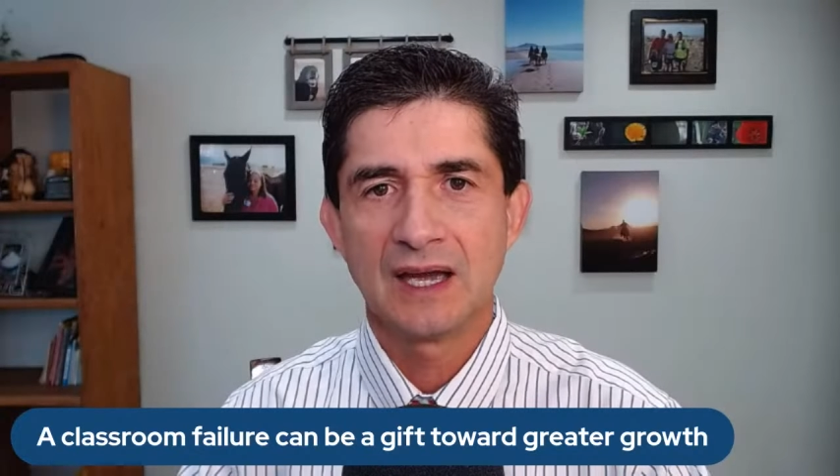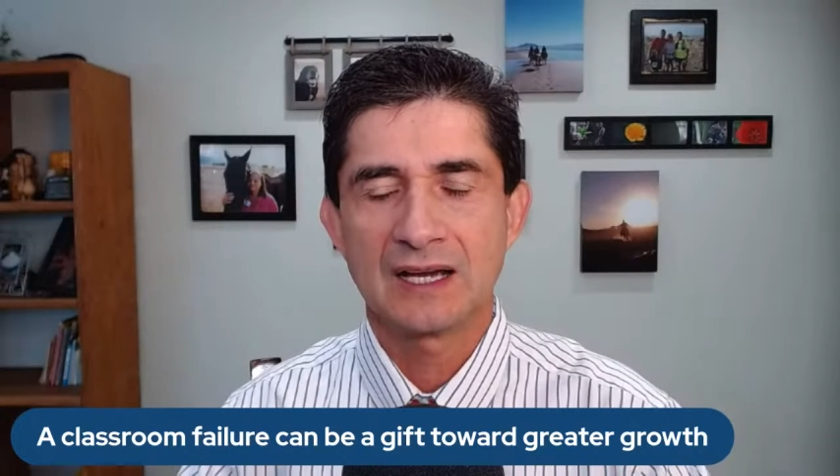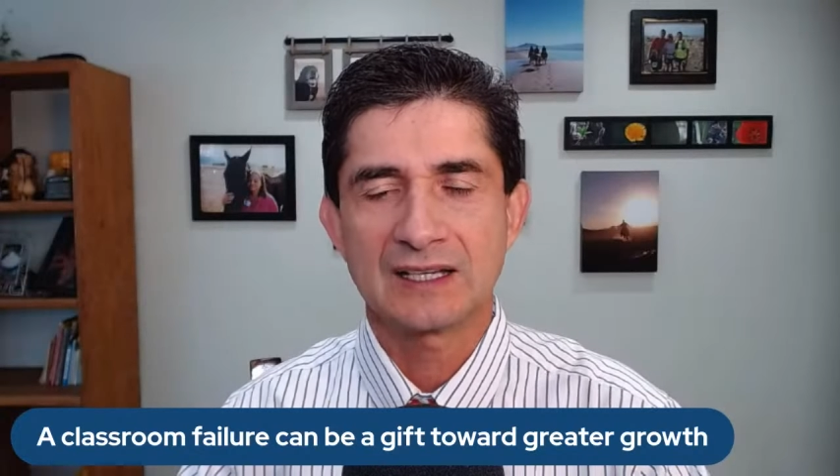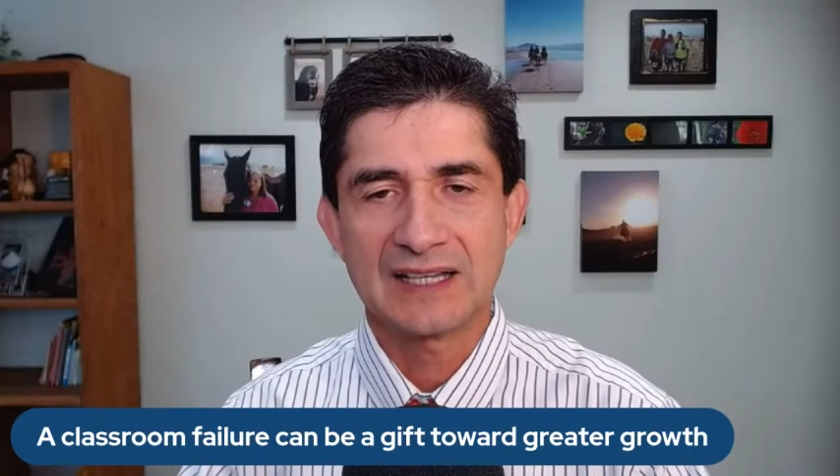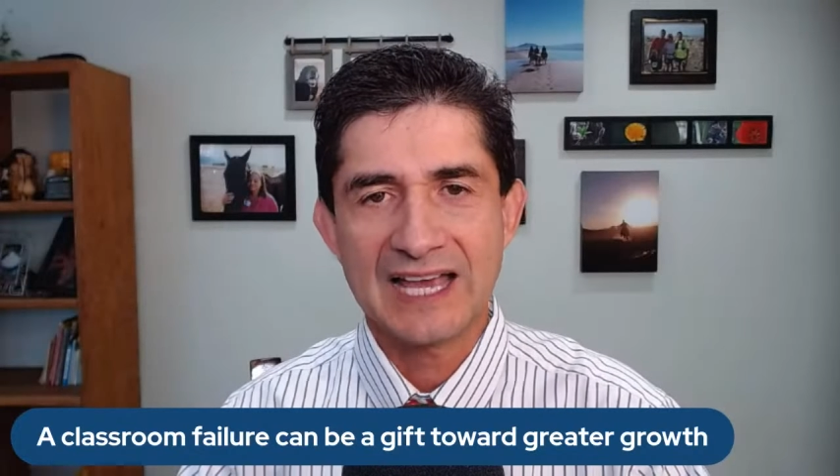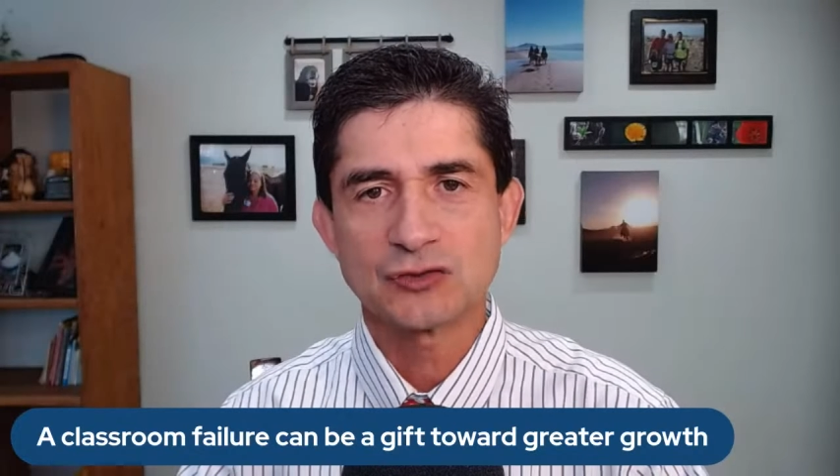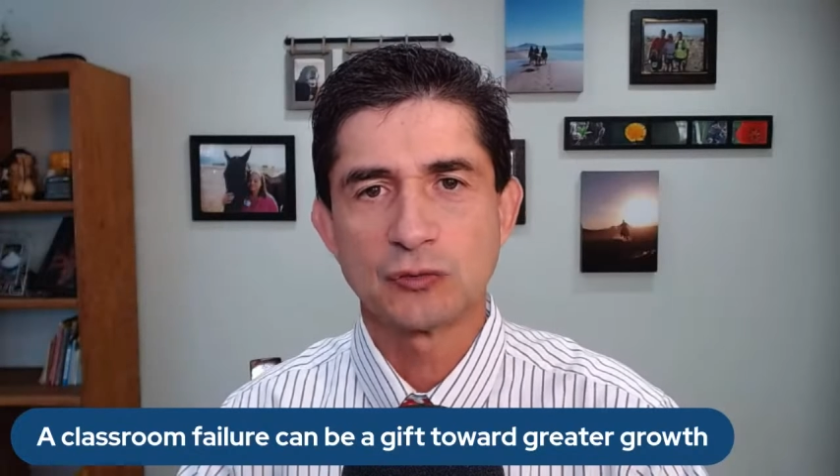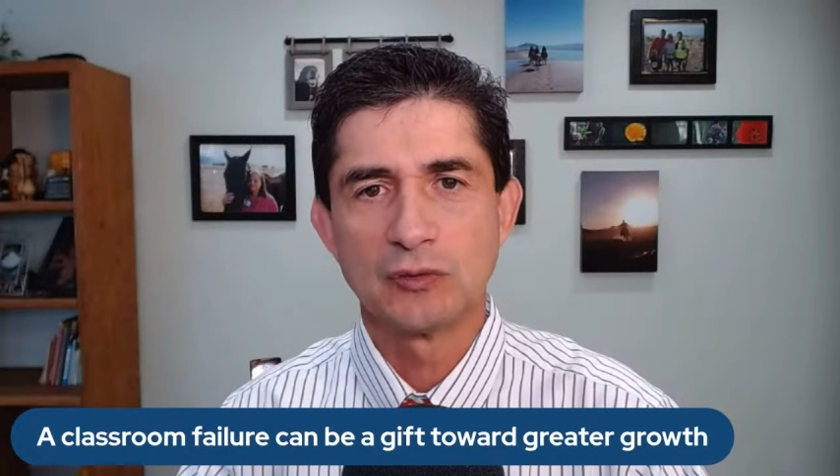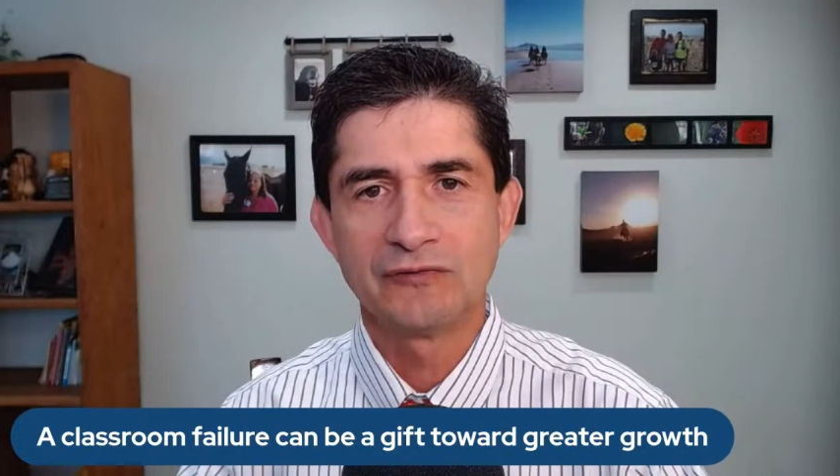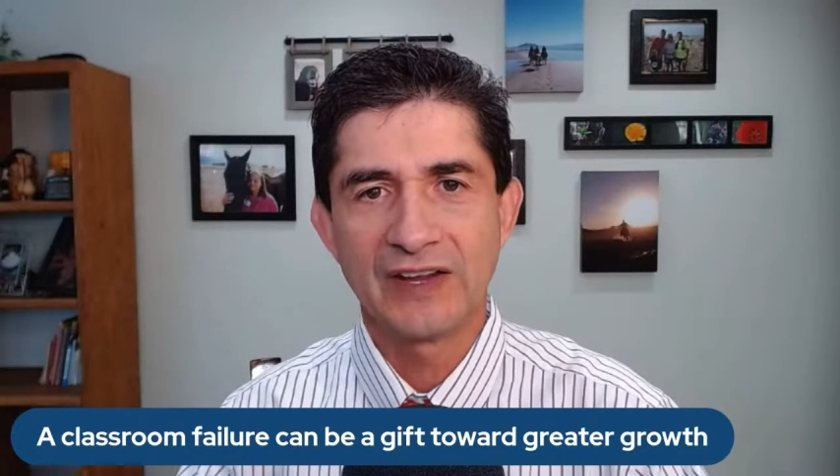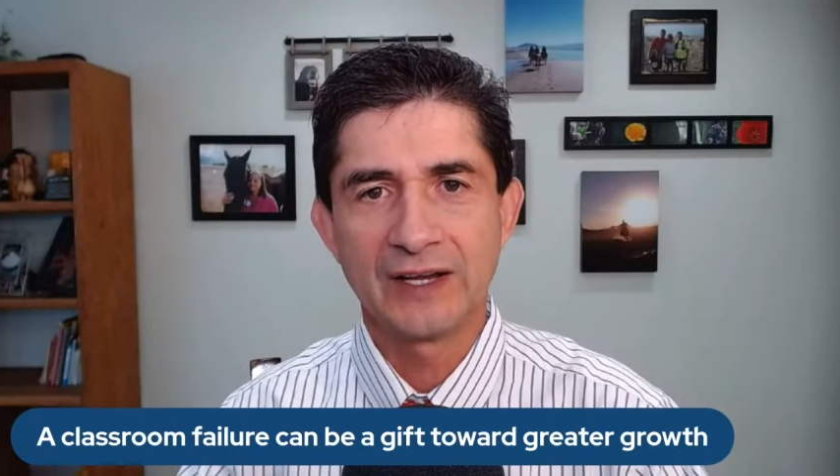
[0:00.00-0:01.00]
a
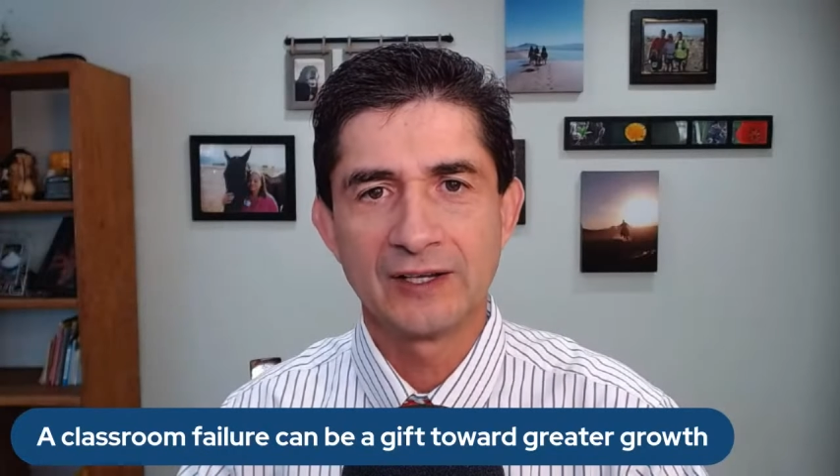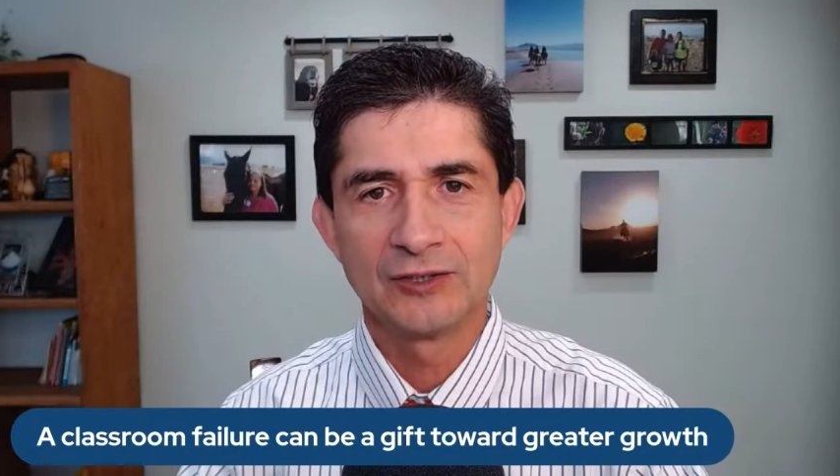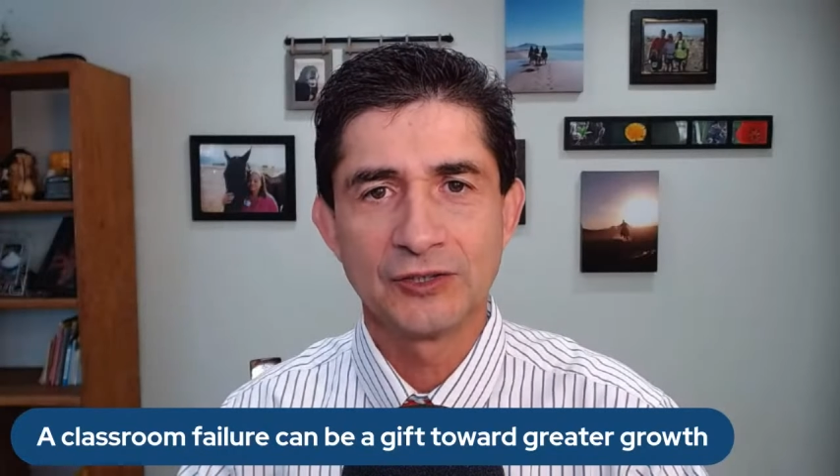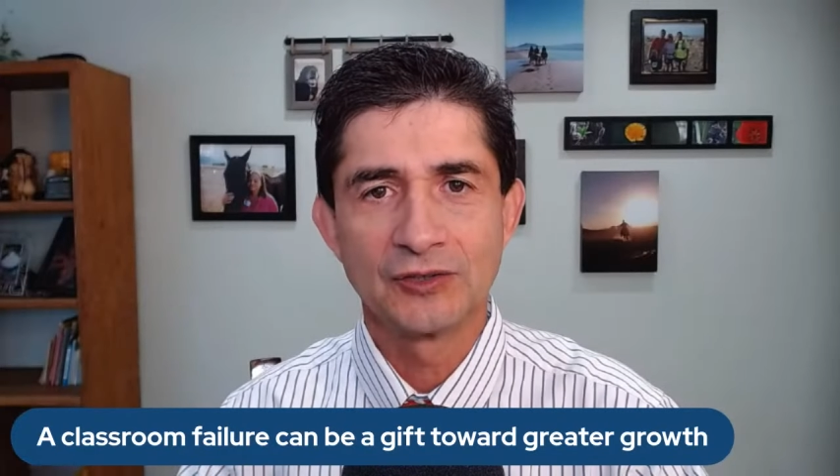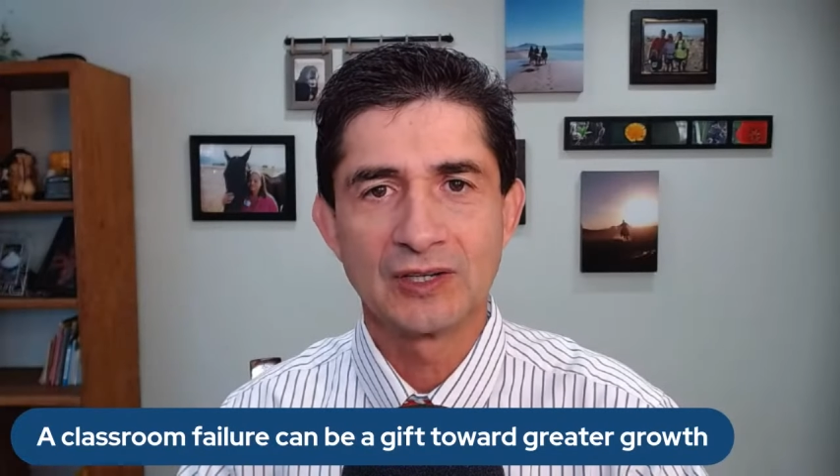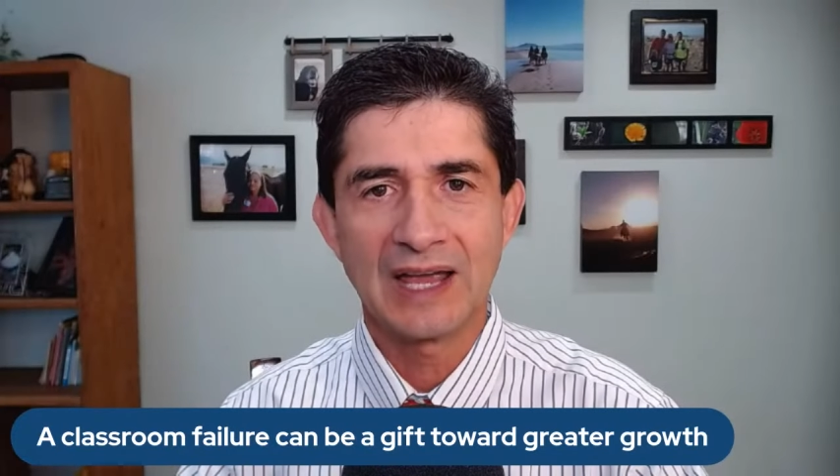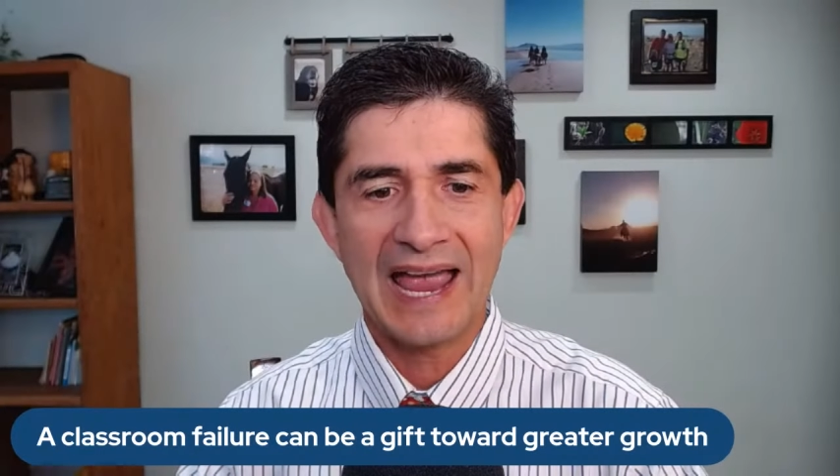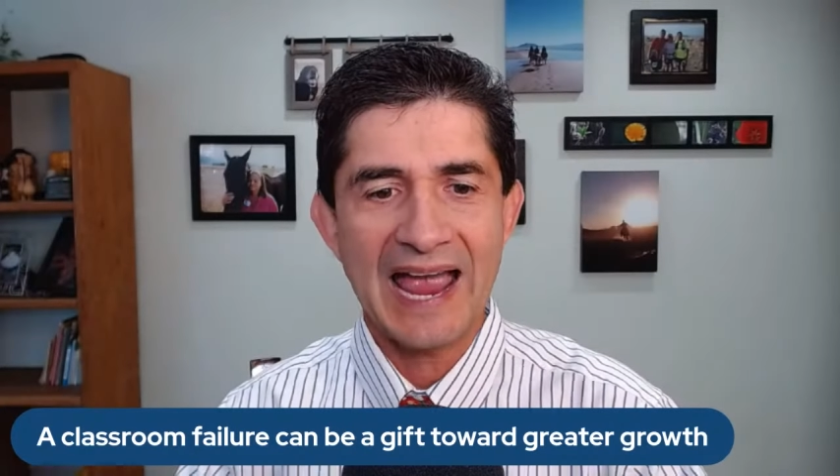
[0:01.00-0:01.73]
classroom failure